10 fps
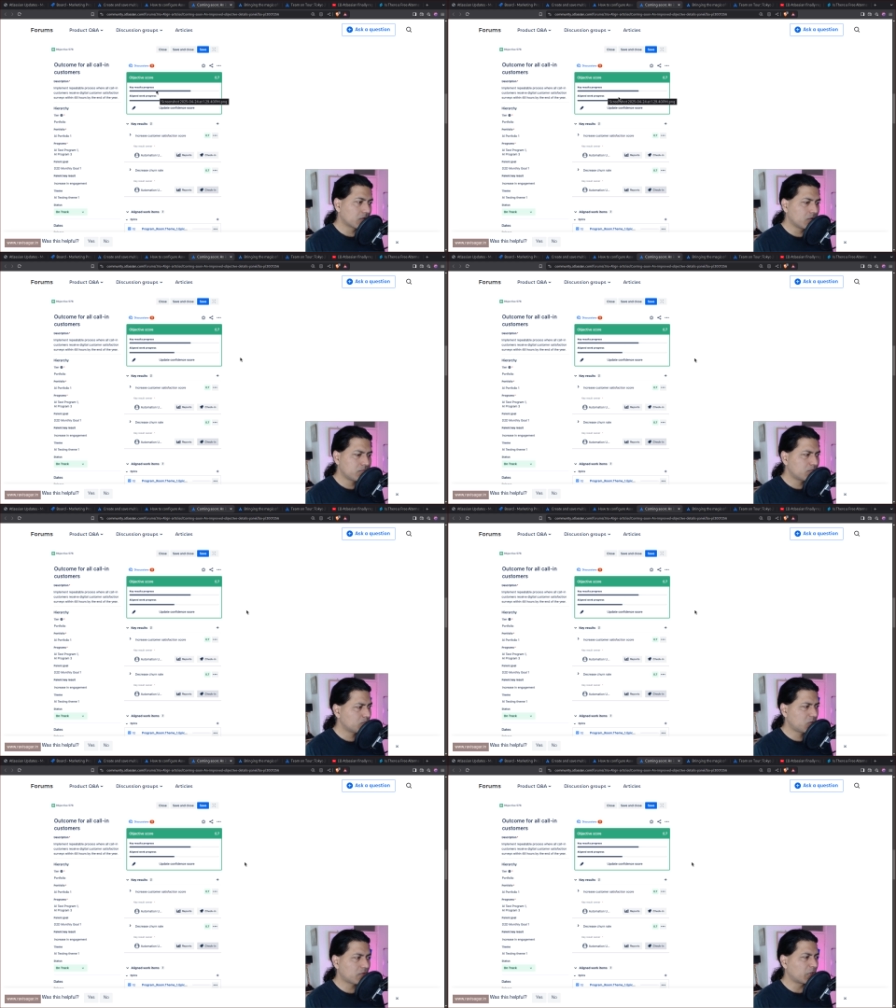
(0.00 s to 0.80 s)
So
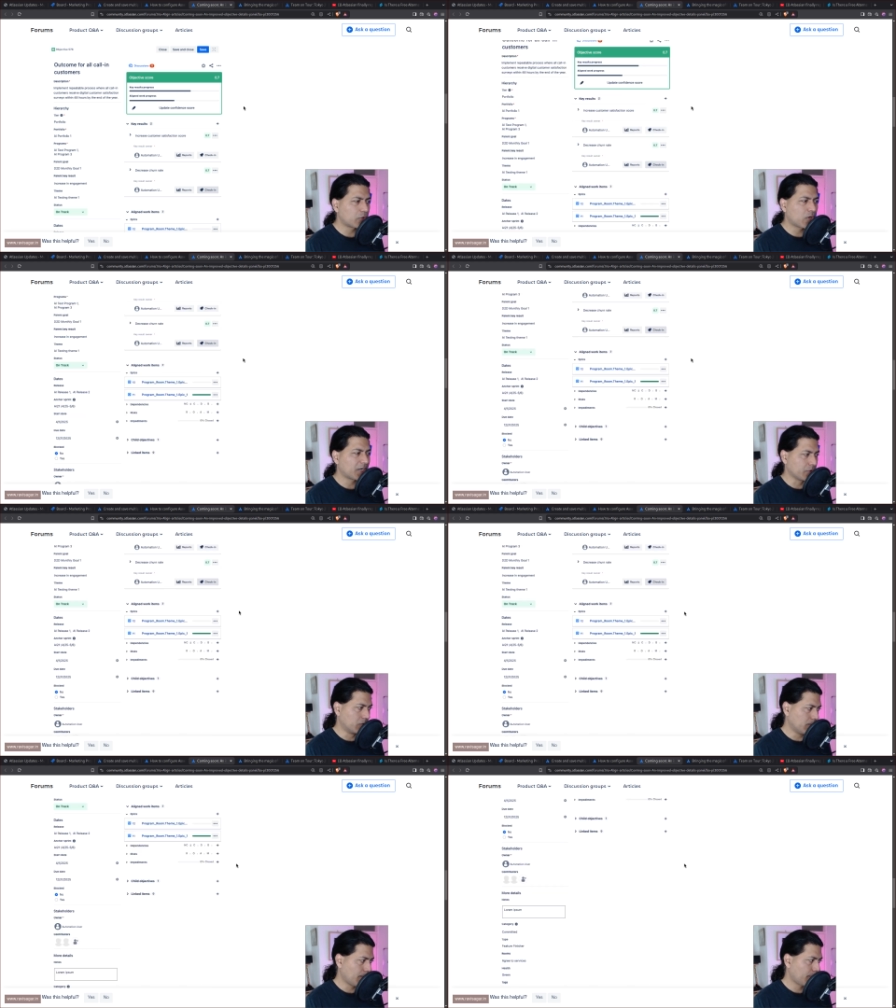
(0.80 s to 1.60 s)
just wanted to let
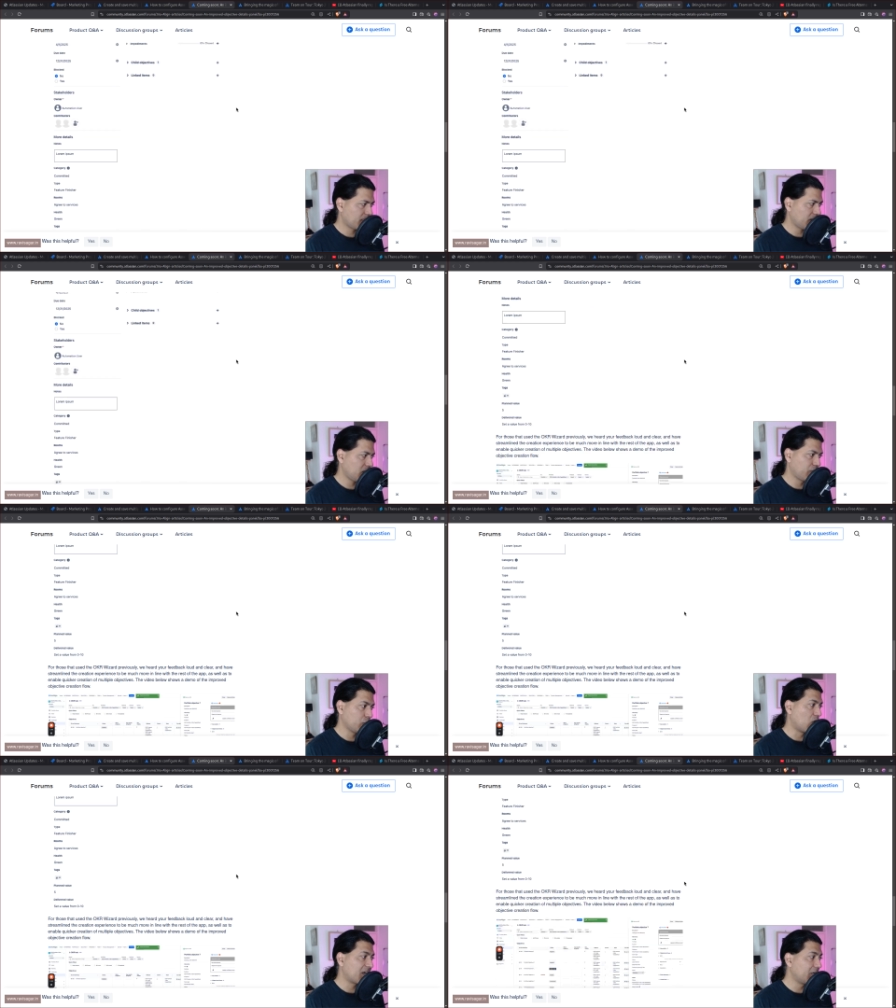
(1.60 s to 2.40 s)
you know,
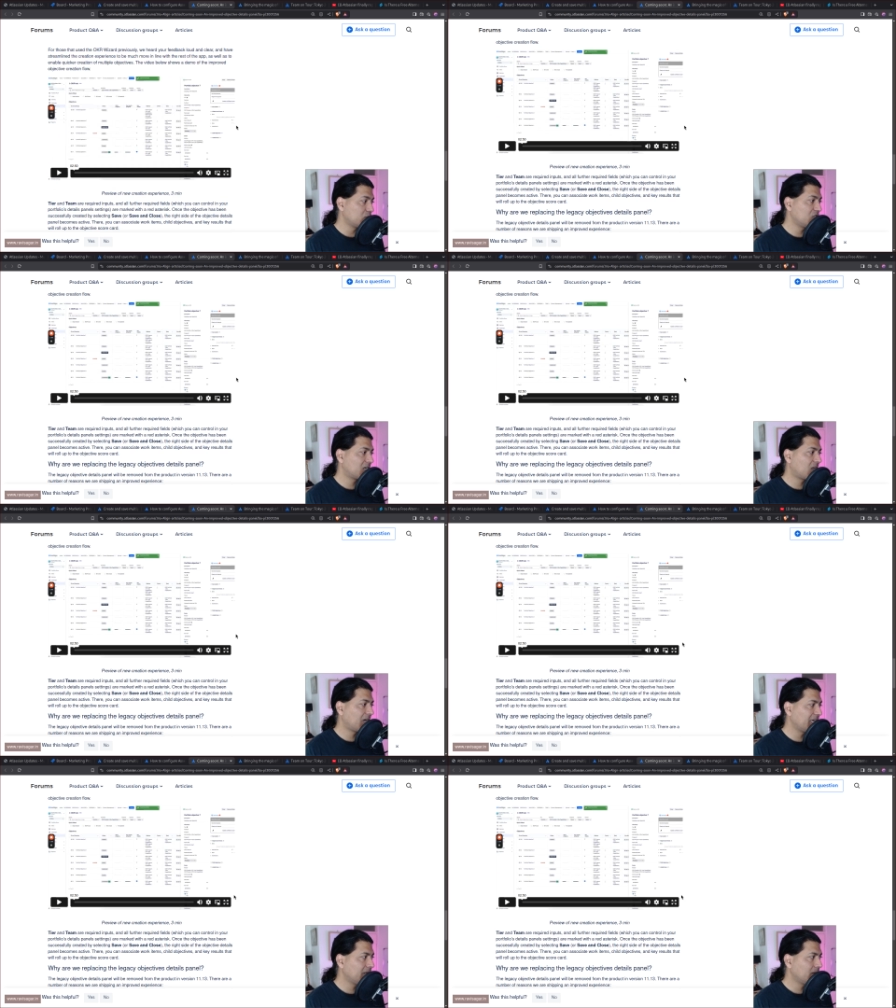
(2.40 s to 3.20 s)
if you are into Jira
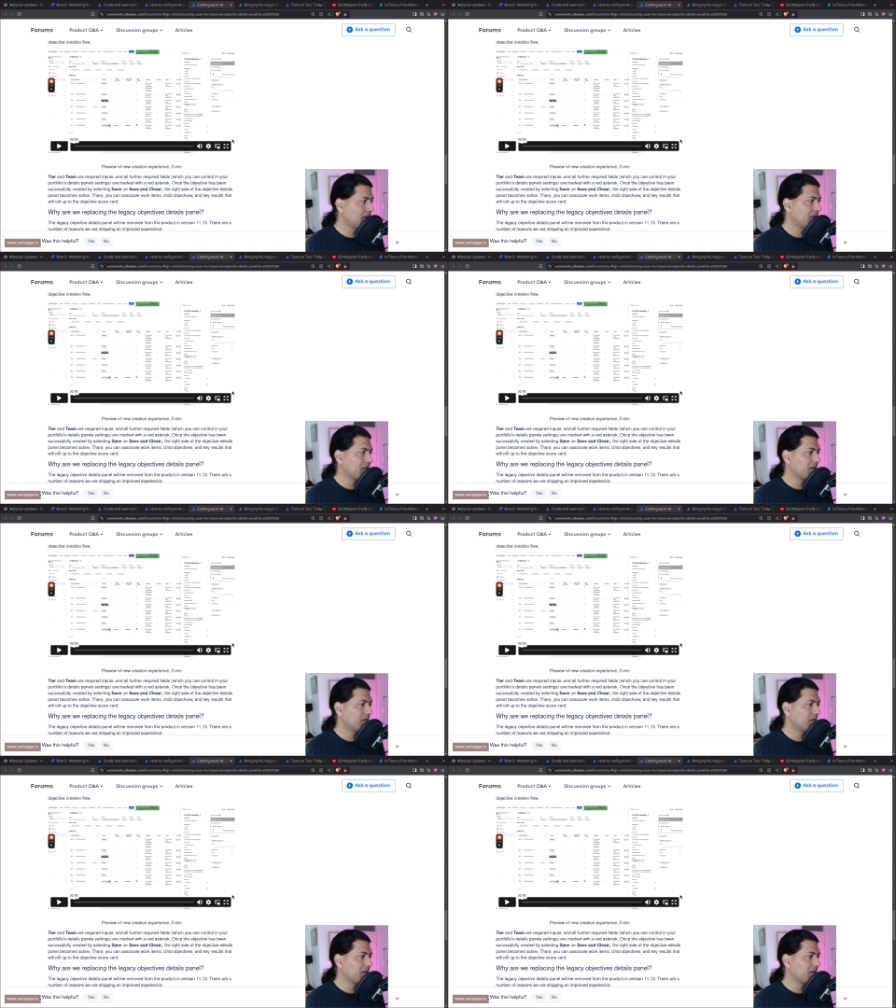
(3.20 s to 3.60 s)
Align,